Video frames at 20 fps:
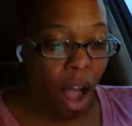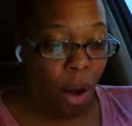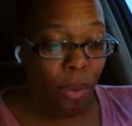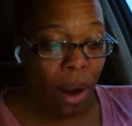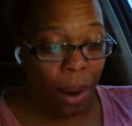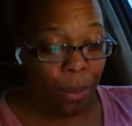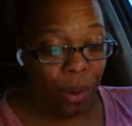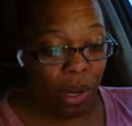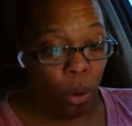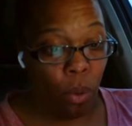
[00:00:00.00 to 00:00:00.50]

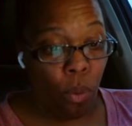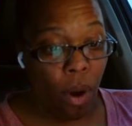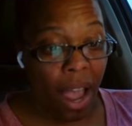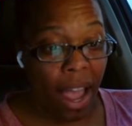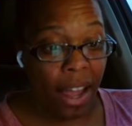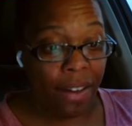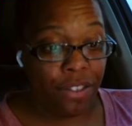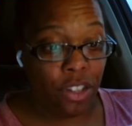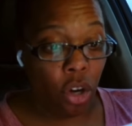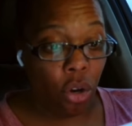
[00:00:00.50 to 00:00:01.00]
right, we
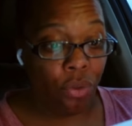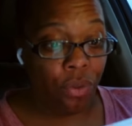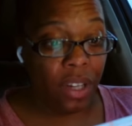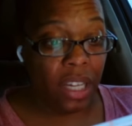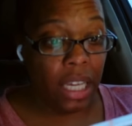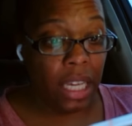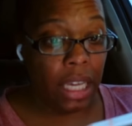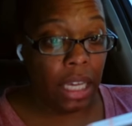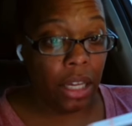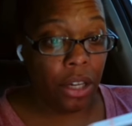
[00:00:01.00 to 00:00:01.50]
arrived over
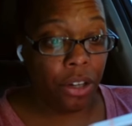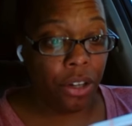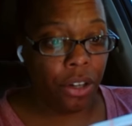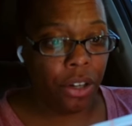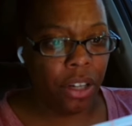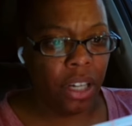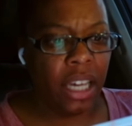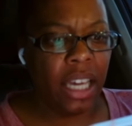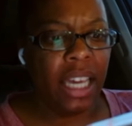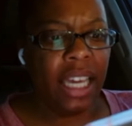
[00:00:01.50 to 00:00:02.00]

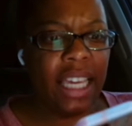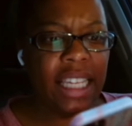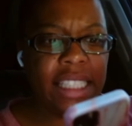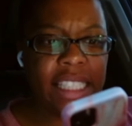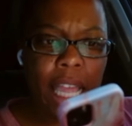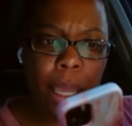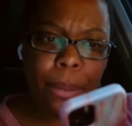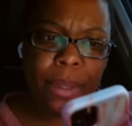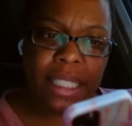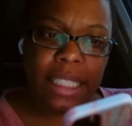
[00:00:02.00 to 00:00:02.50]
here. His
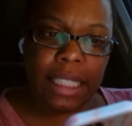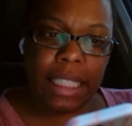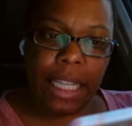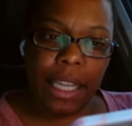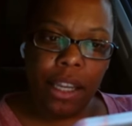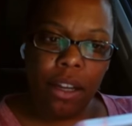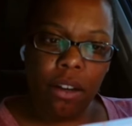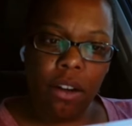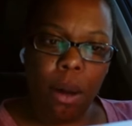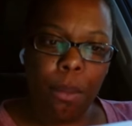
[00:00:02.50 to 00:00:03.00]
name is
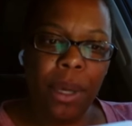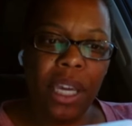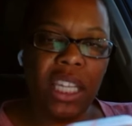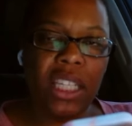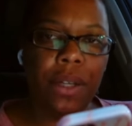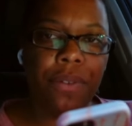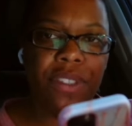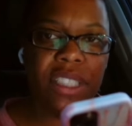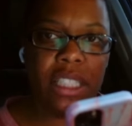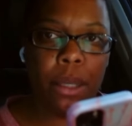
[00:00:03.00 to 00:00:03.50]
Steel. I'm
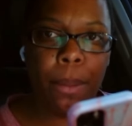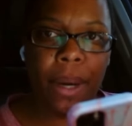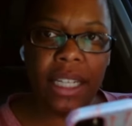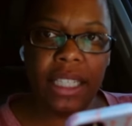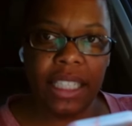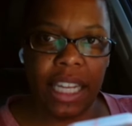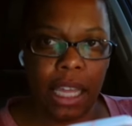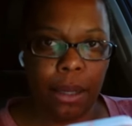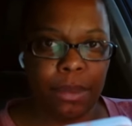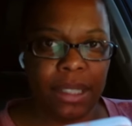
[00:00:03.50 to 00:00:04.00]
picking up for
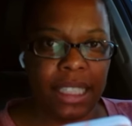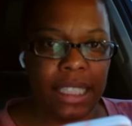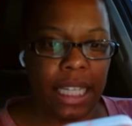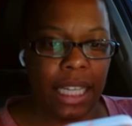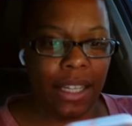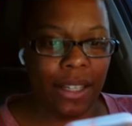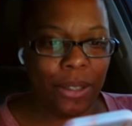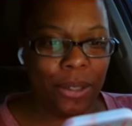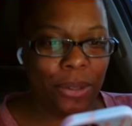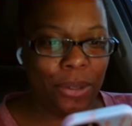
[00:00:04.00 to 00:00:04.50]
somebody named
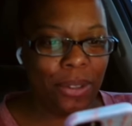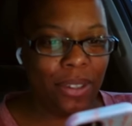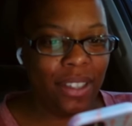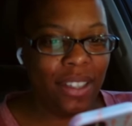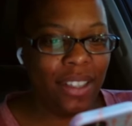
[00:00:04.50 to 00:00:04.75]
Steel.